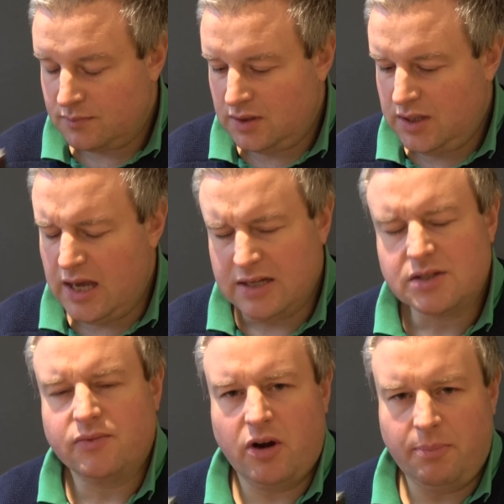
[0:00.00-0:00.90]
Yeah, just
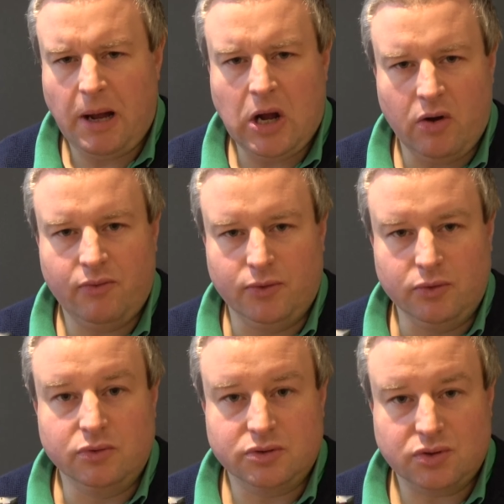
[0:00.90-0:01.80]
a very
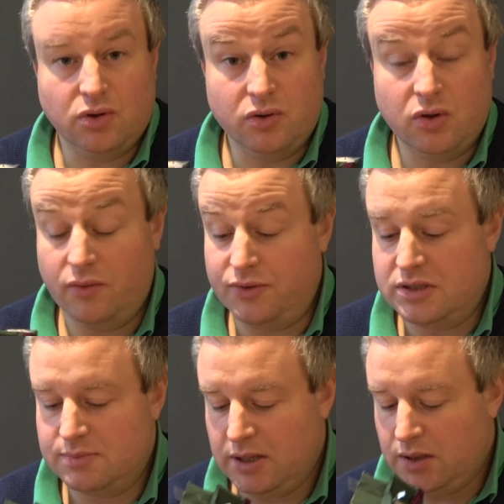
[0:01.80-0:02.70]
powerful, strong coffee
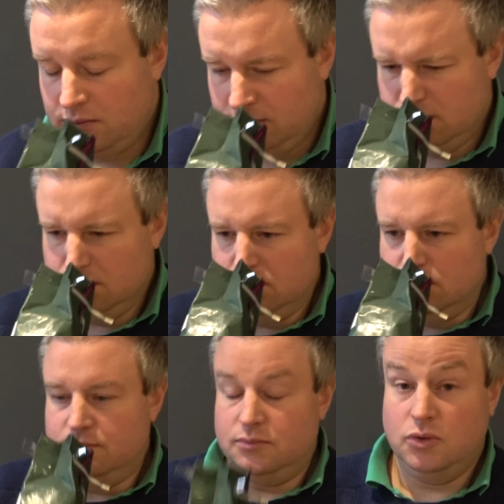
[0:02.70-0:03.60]
smell.
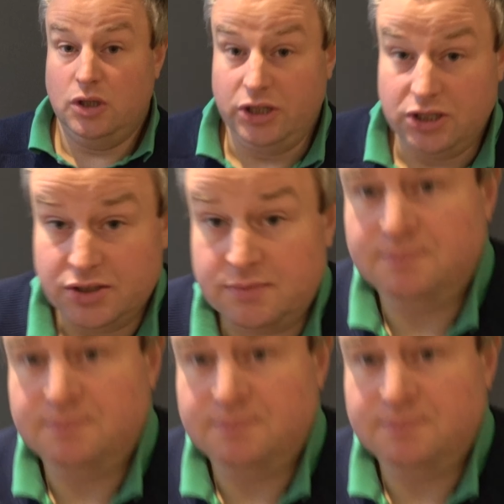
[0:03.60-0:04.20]
Really good.